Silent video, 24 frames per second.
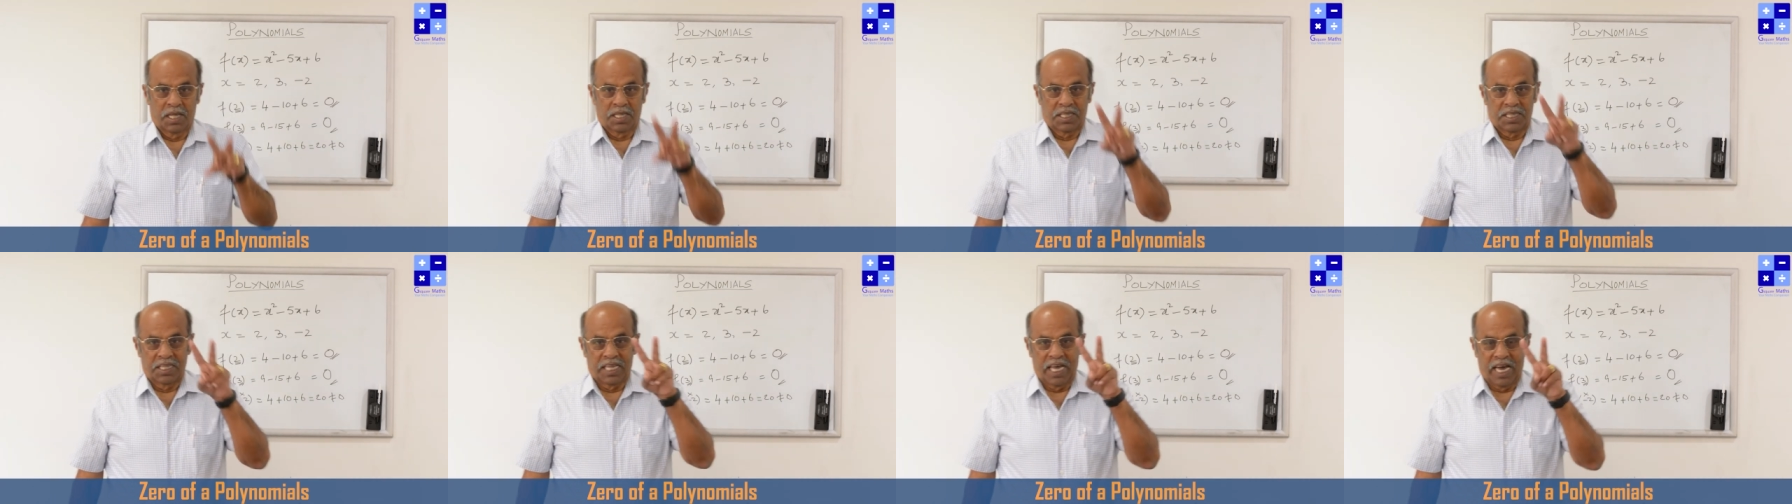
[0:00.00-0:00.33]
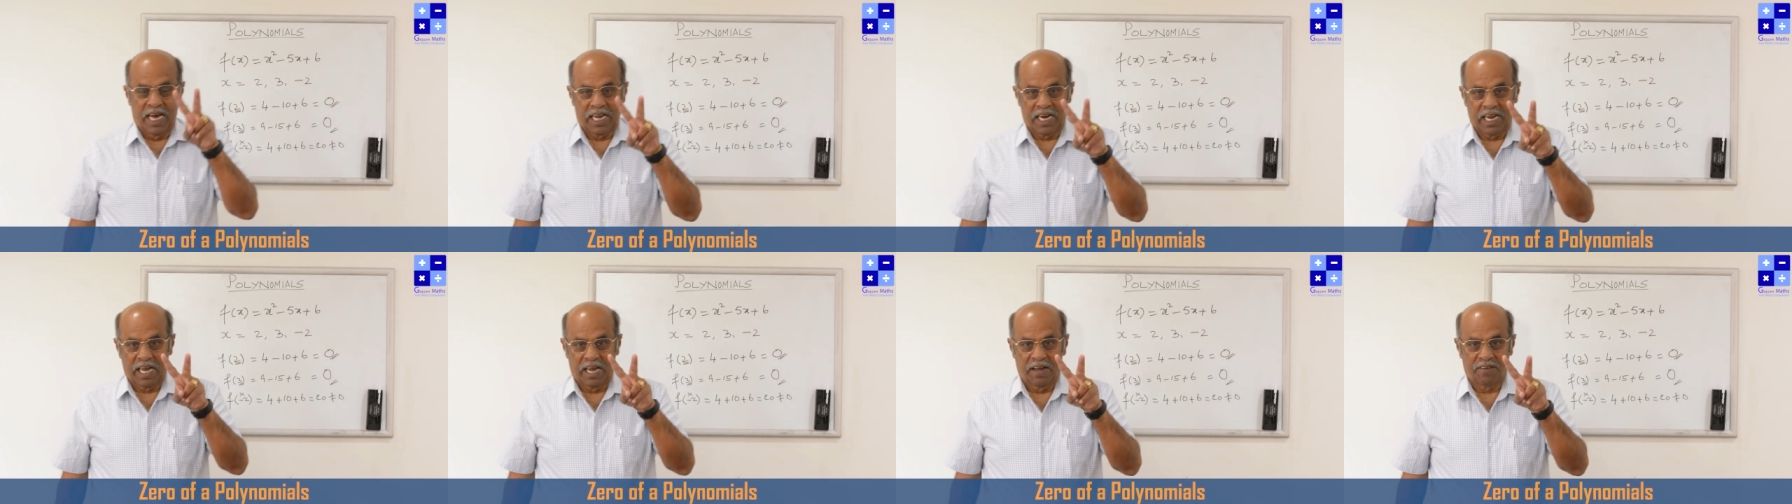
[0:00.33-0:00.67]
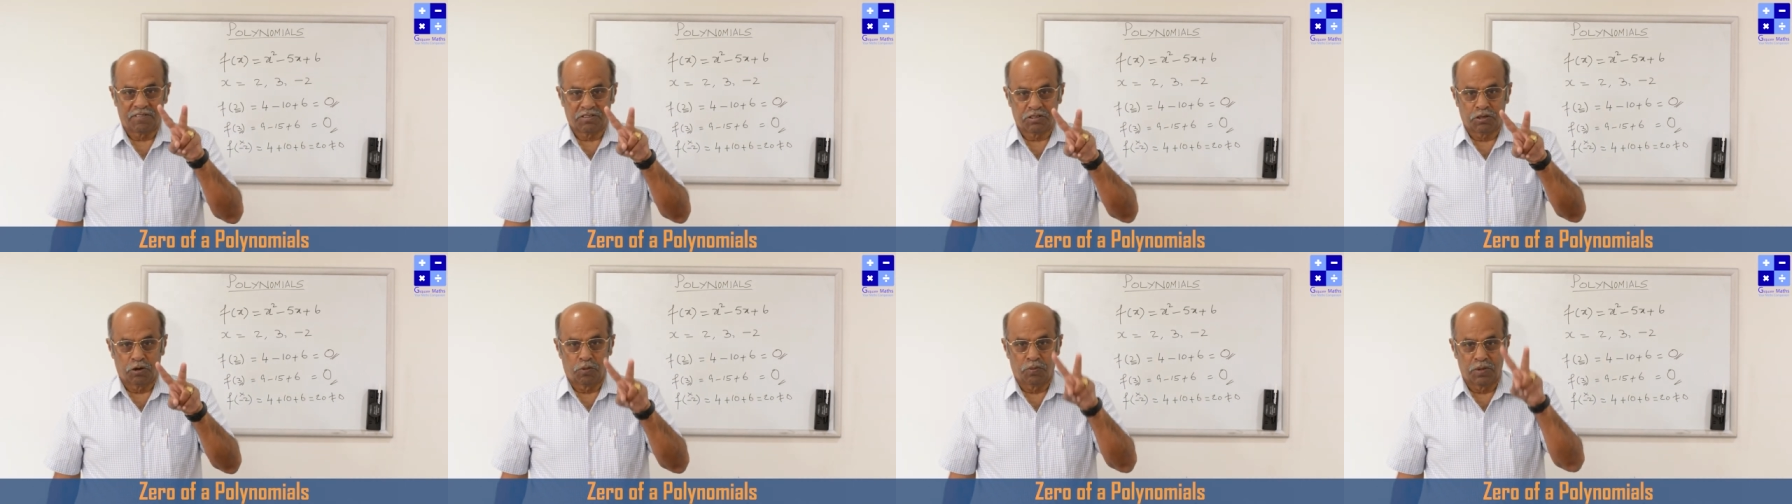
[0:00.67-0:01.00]
there
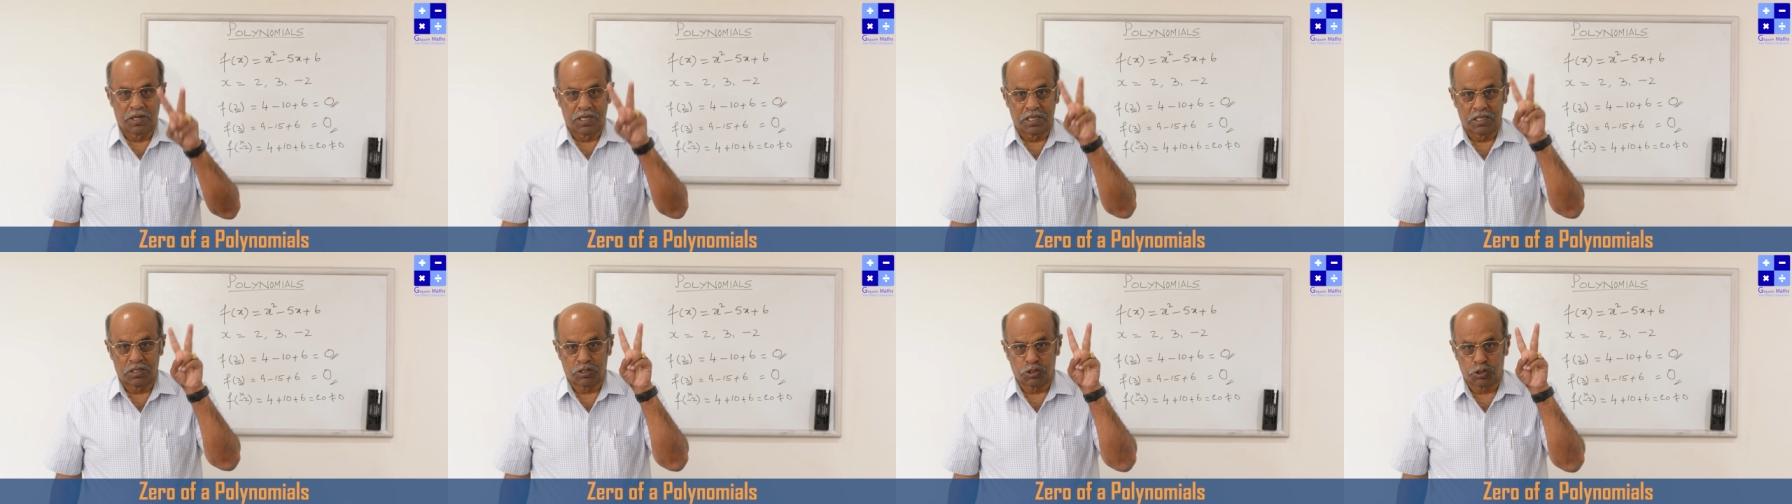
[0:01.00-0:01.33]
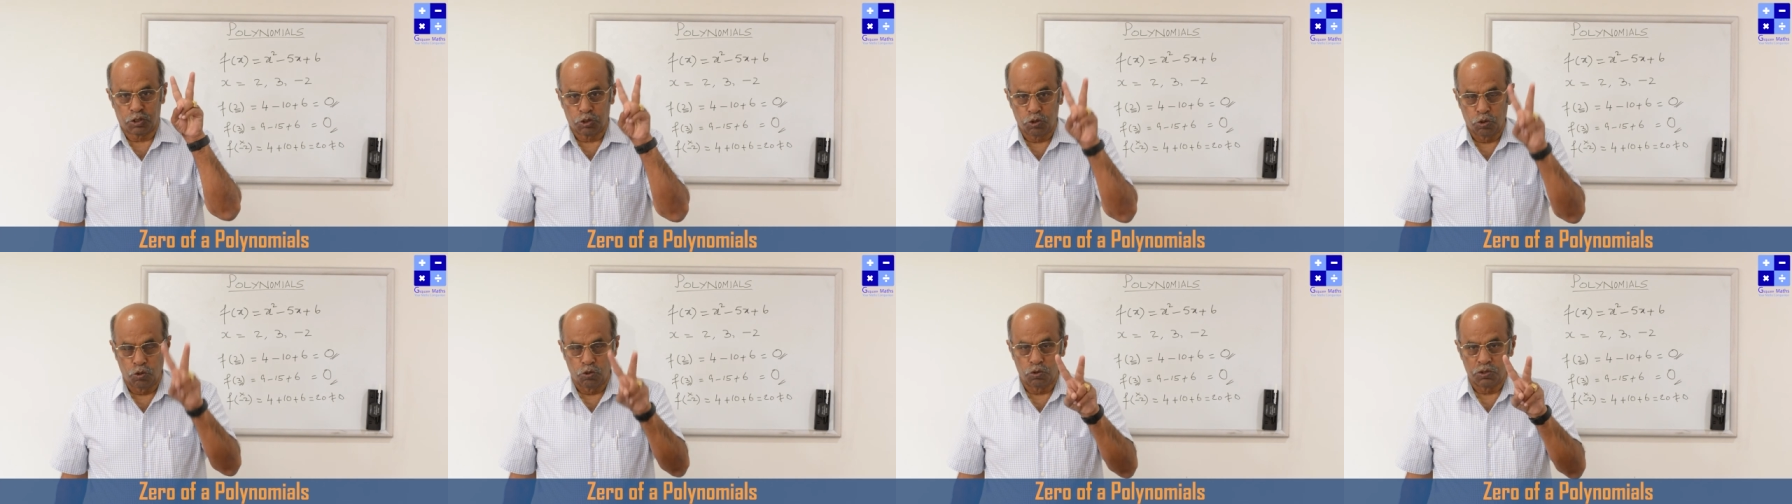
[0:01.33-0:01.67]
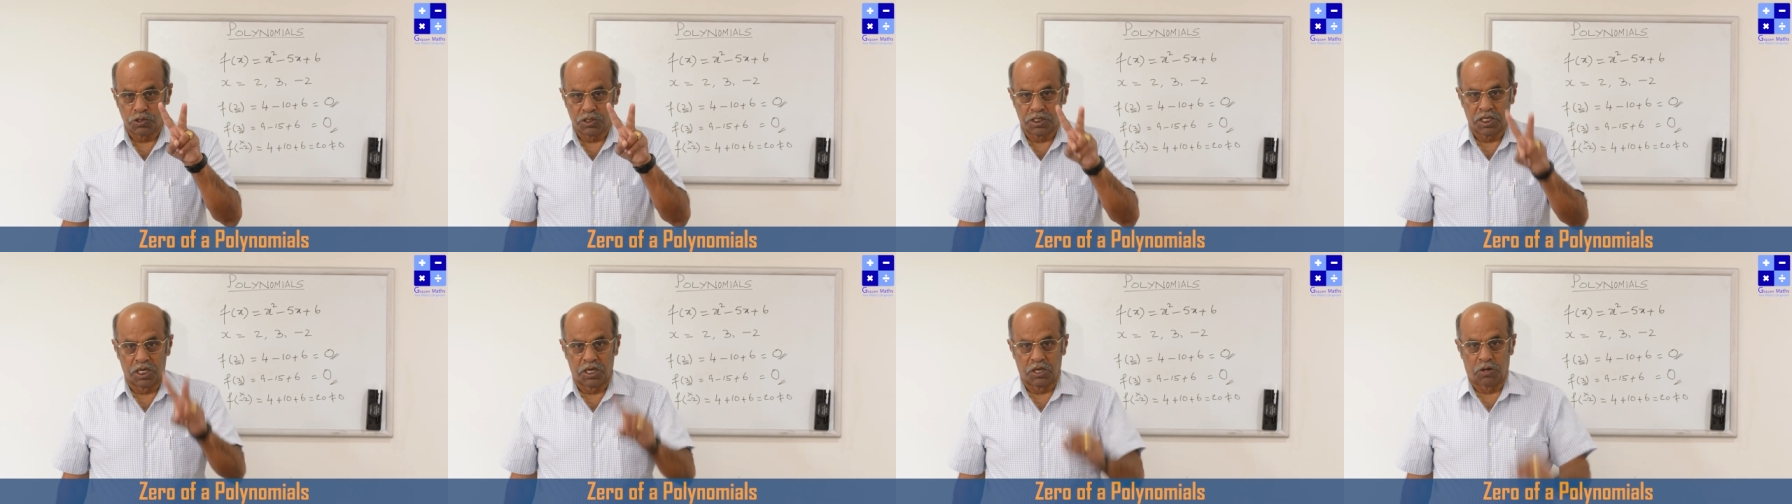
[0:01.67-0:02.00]
have to be
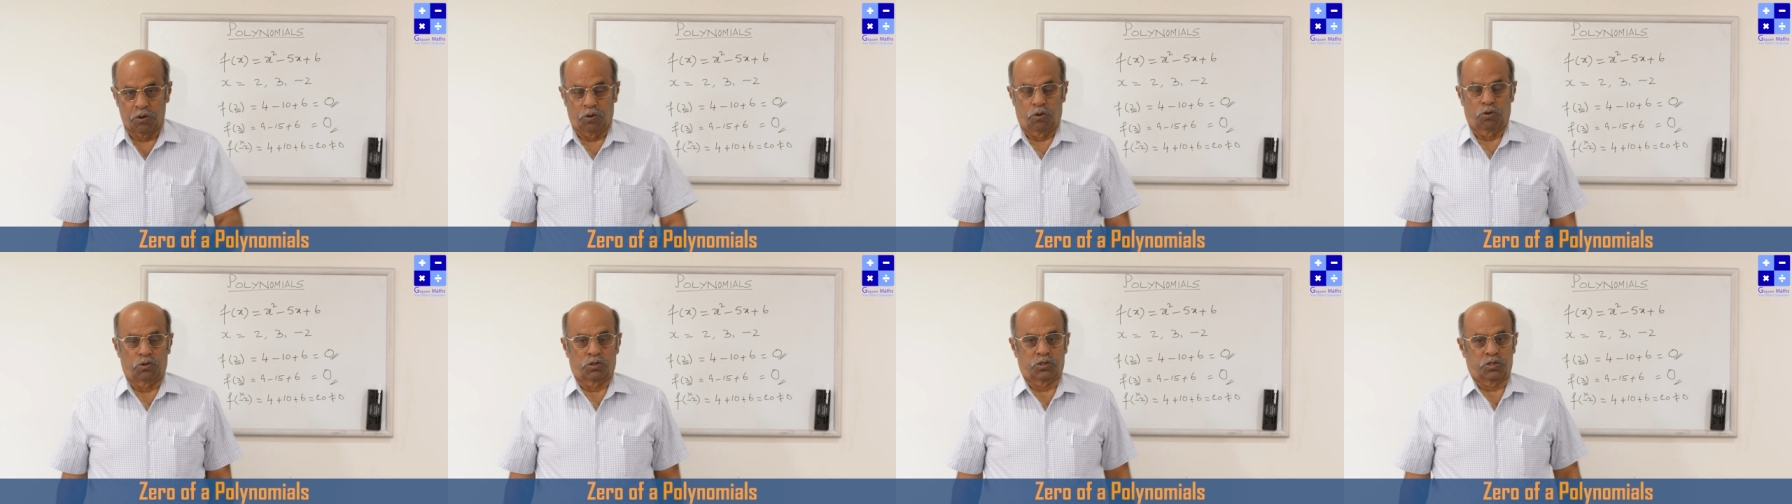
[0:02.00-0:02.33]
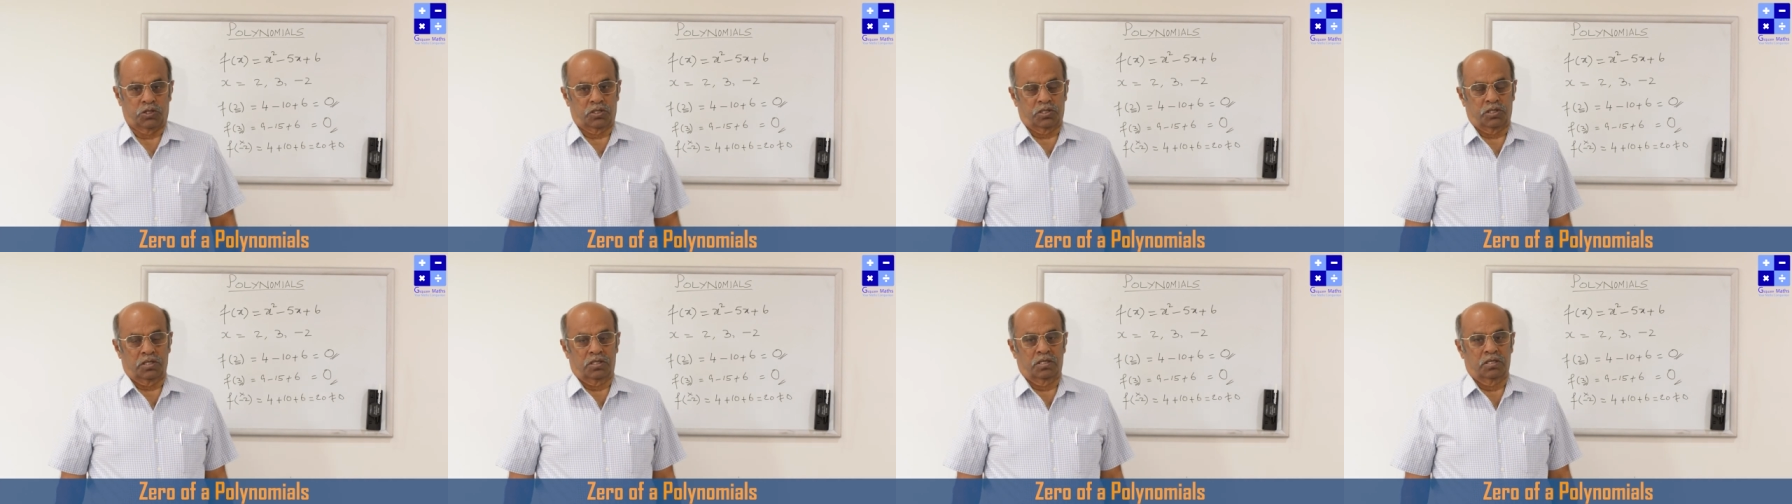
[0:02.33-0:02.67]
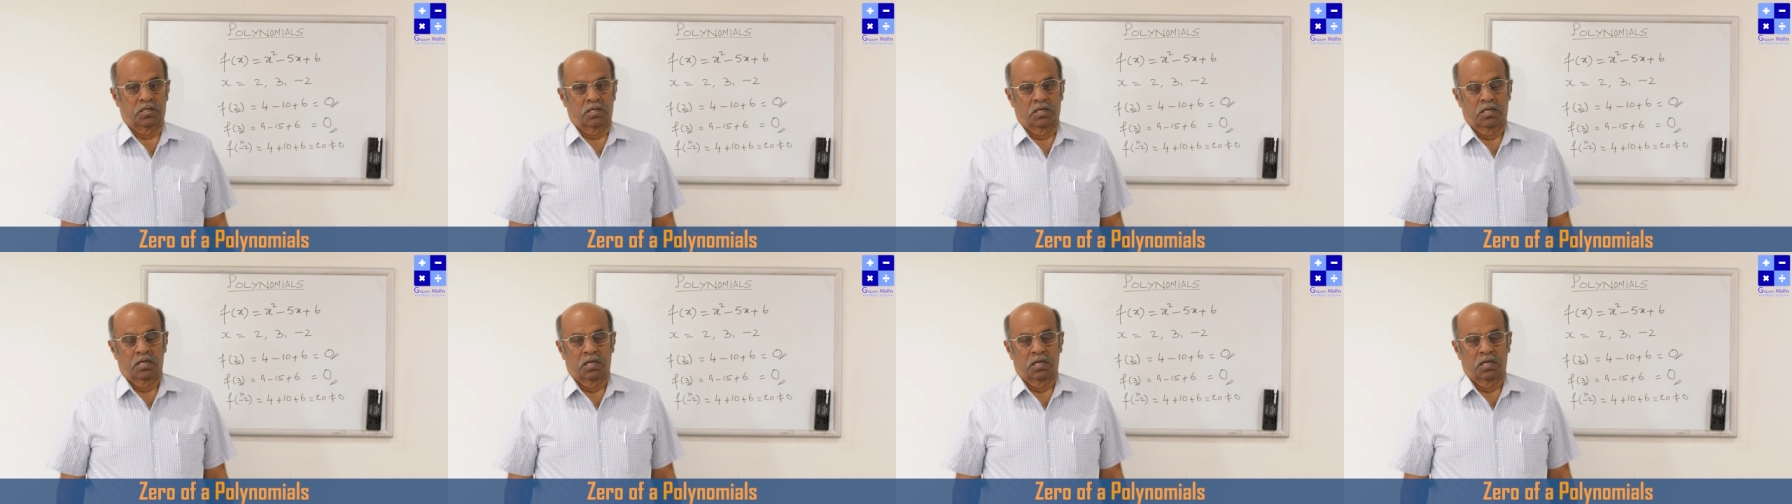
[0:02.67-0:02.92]
two zeros.